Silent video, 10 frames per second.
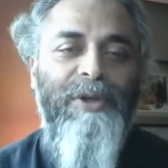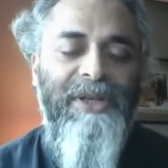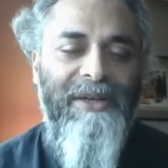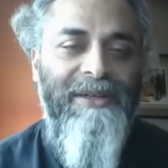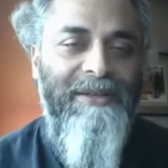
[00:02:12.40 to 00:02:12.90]
more
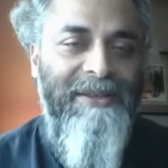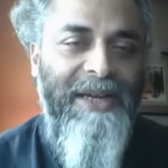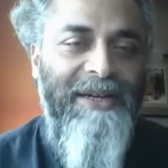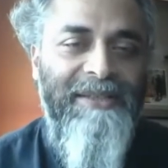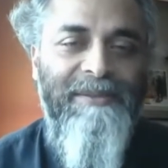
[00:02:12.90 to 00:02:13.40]
younger.
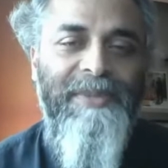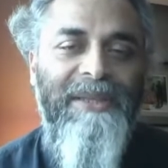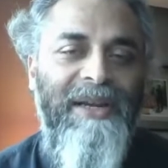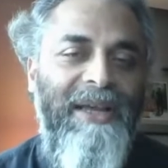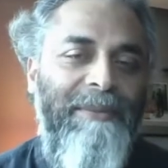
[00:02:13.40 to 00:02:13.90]
That doesn't
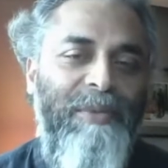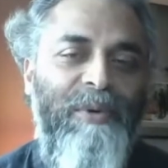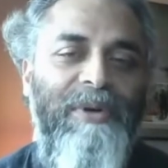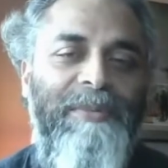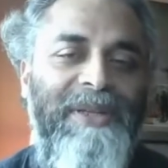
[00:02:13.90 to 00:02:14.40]
mean that I'm
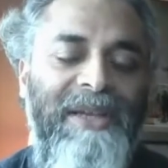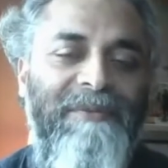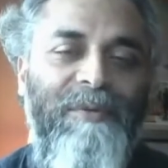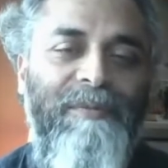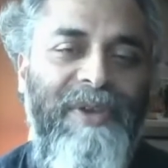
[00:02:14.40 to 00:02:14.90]
old, but they
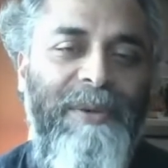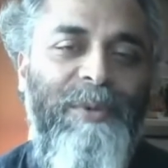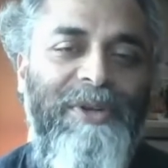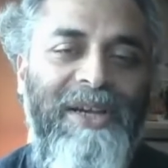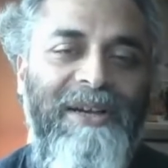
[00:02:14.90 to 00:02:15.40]
are way
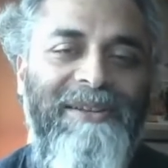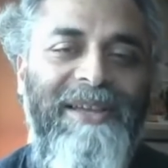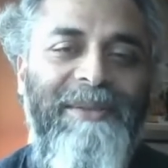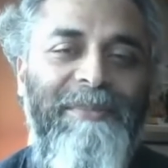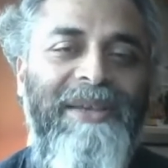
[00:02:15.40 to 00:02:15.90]
more younger
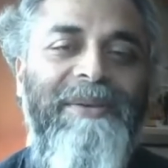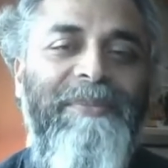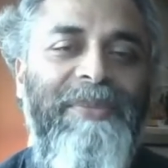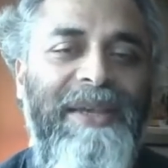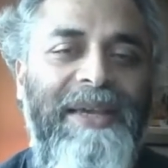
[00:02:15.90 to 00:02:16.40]
than
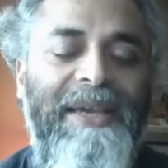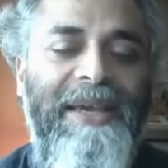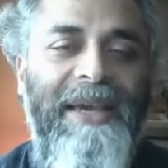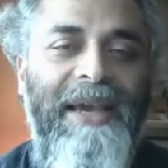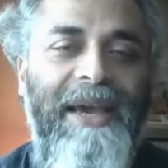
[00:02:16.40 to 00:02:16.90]
me.
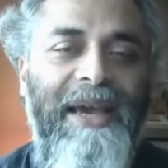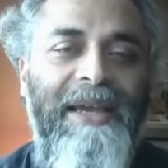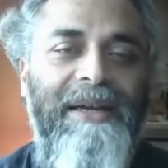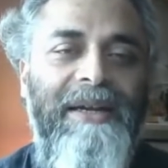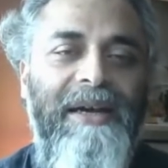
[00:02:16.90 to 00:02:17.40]

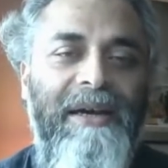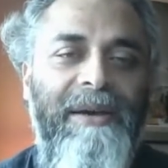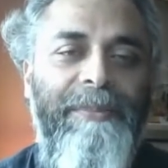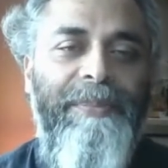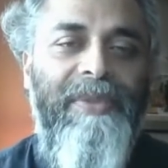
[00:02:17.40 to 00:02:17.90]
And
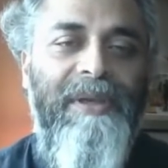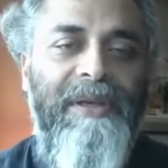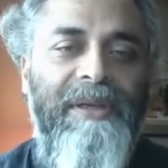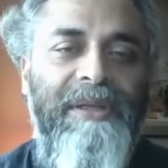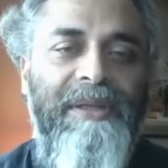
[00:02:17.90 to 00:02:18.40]

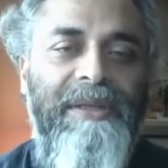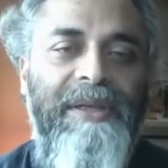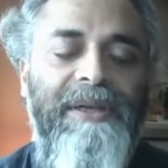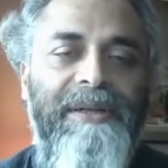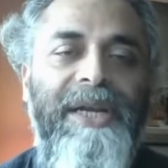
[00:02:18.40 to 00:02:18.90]

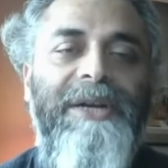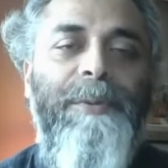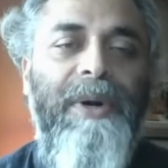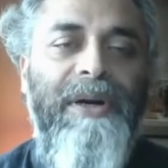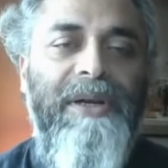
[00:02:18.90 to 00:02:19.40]
their
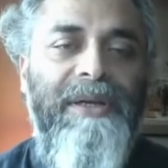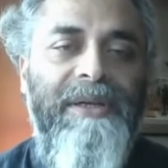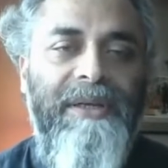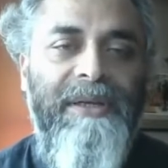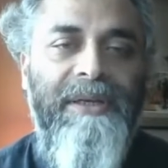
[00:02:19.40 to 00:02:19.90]
network